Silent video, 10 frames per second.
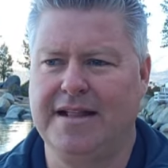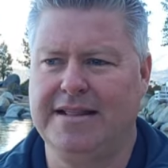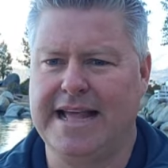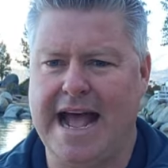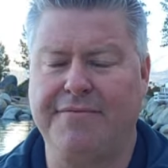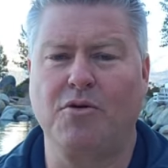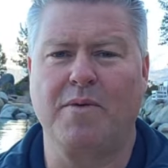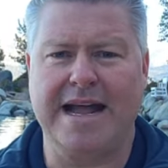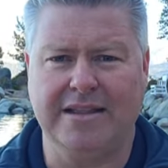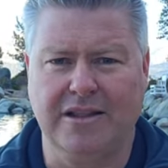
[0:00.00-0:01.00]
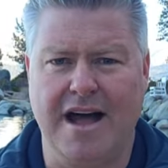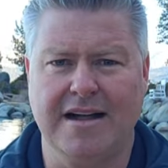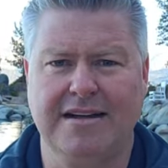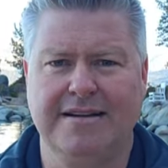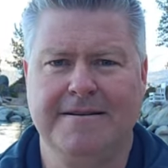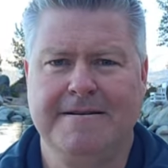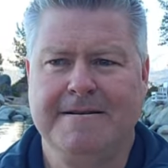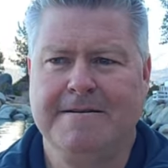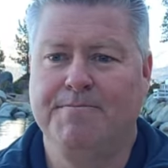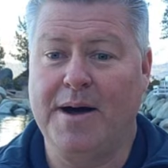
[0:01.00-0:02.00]
they have a rate lock,
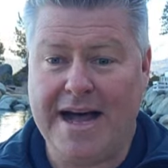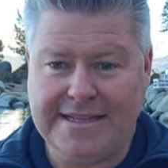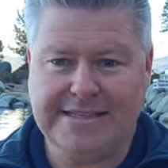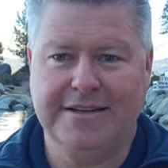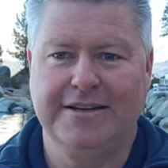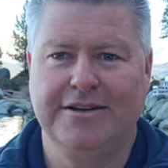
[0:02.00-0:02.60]
but